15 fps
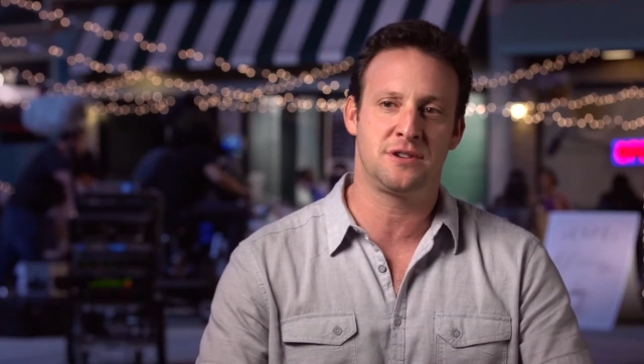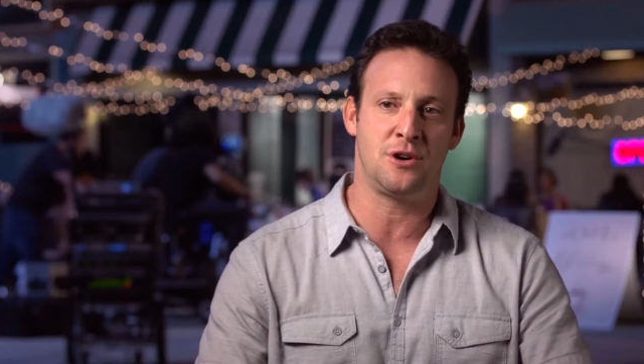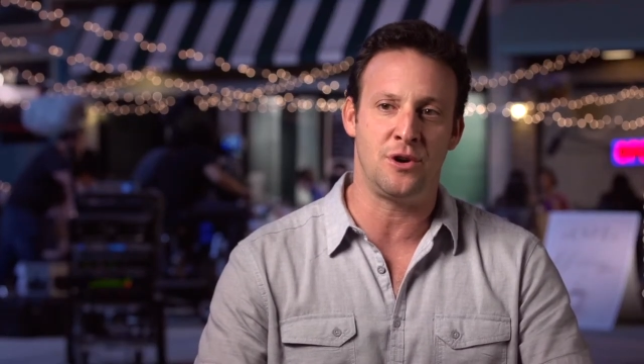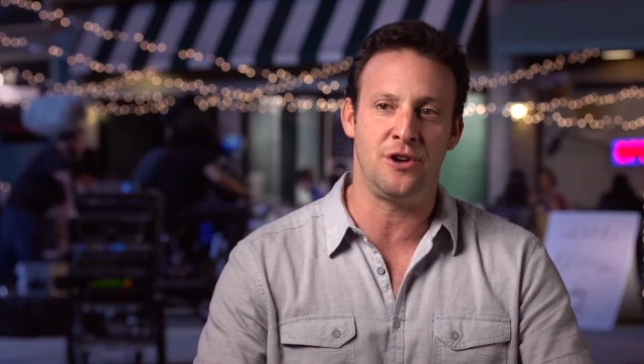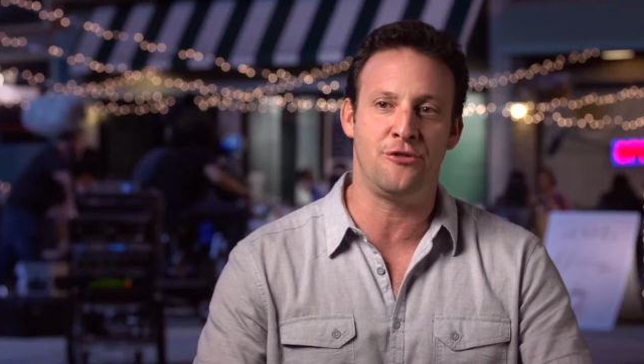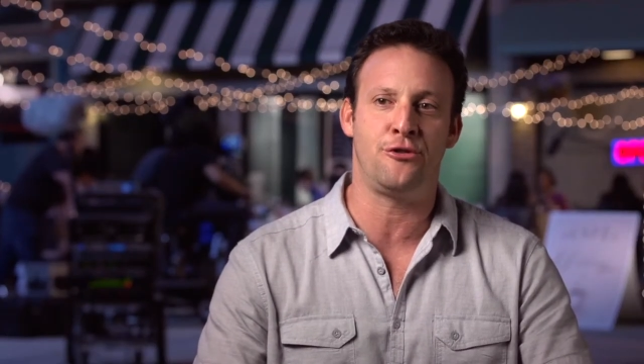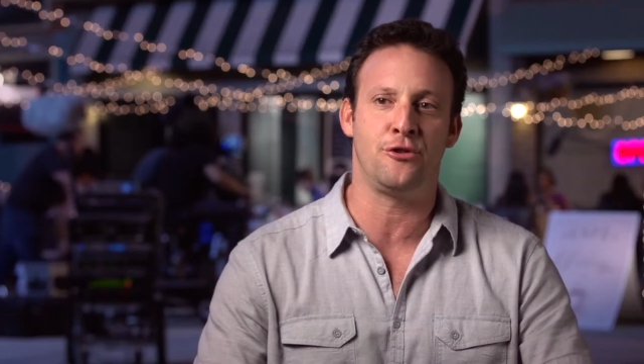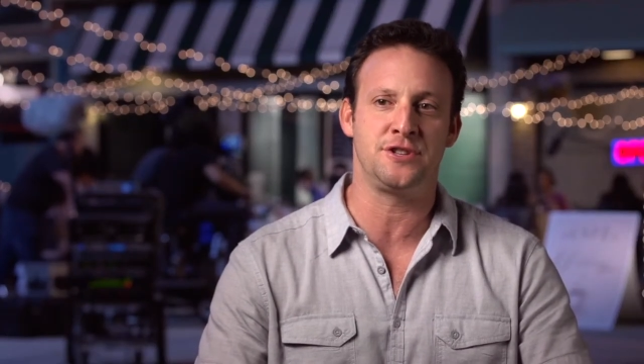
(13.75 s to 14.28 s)

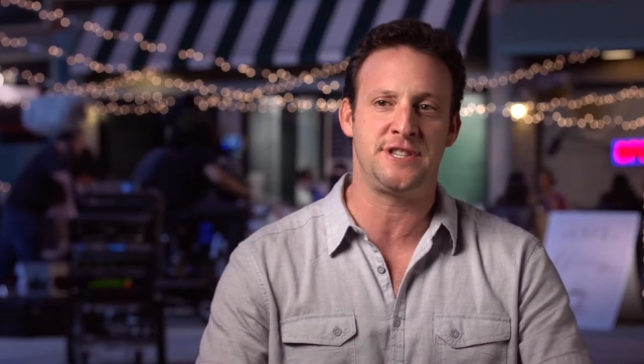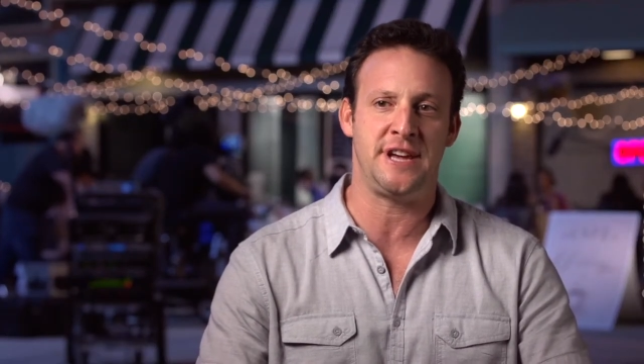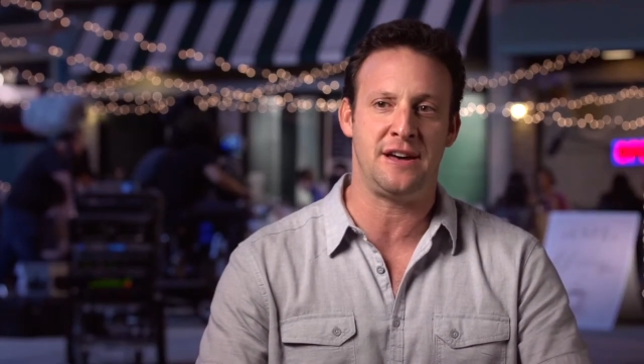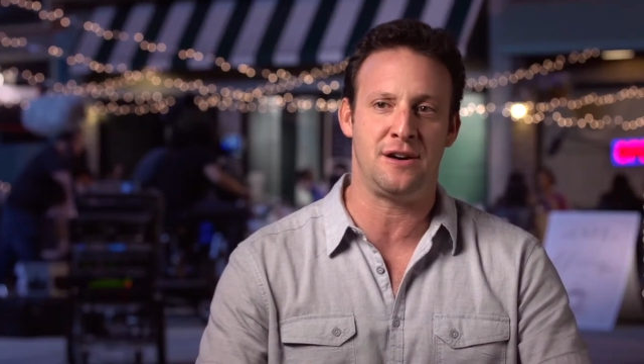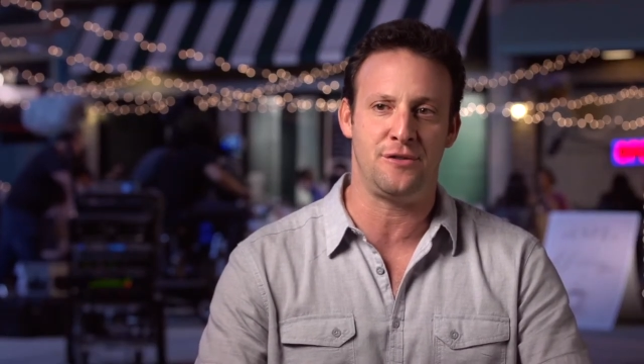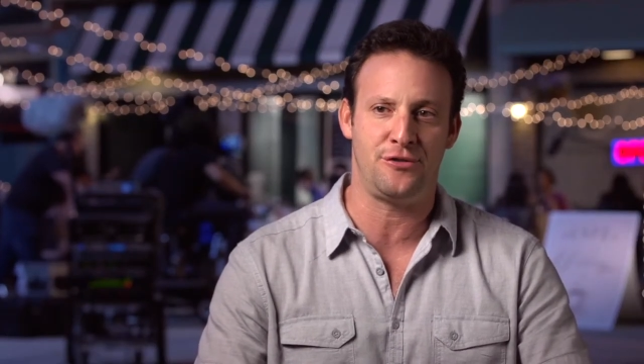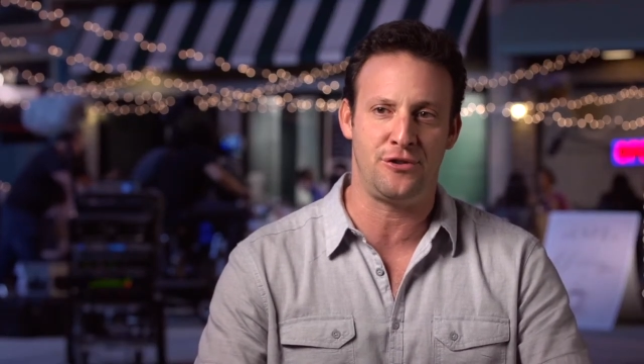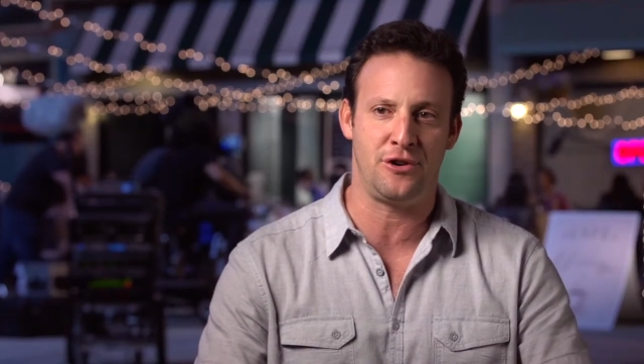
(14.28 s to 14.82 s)
going to Full
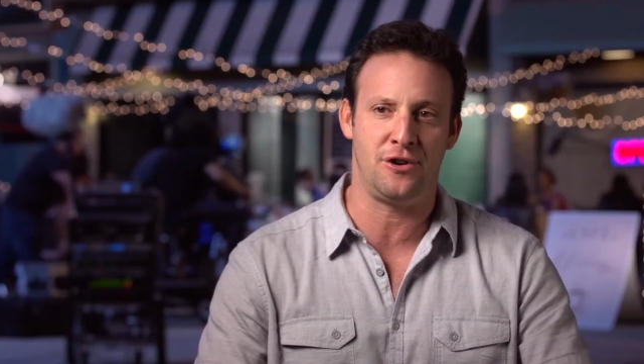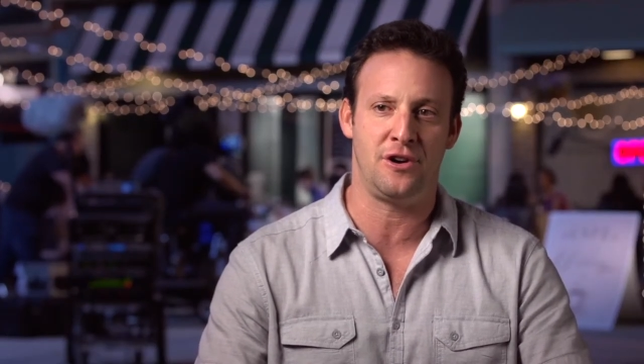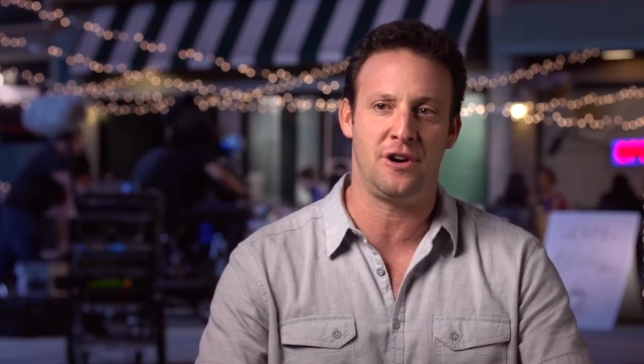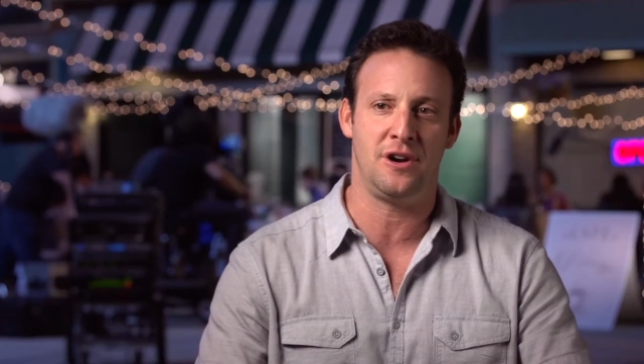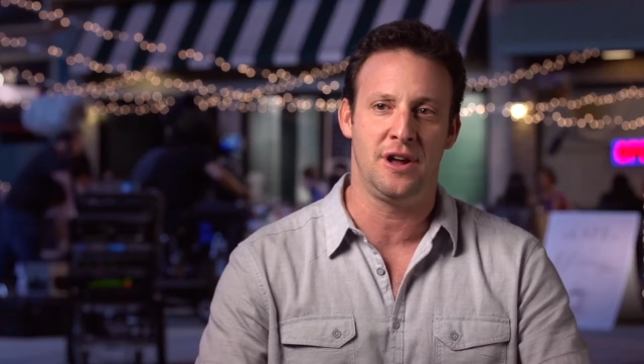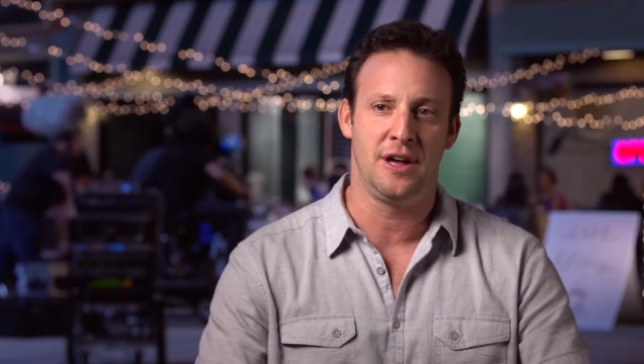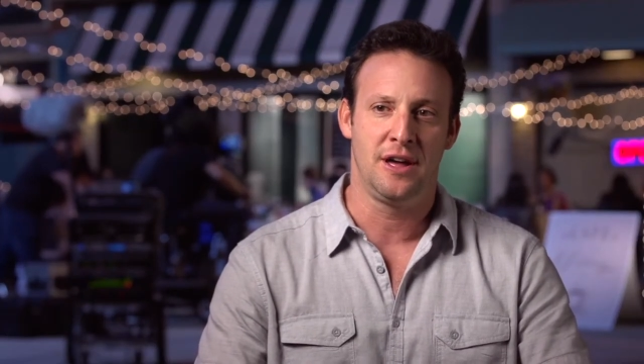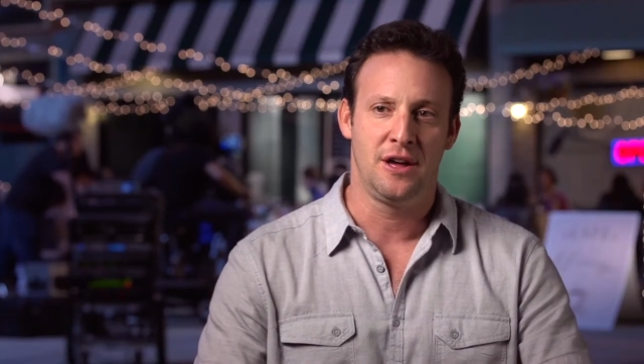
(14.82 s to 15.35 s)
Sail for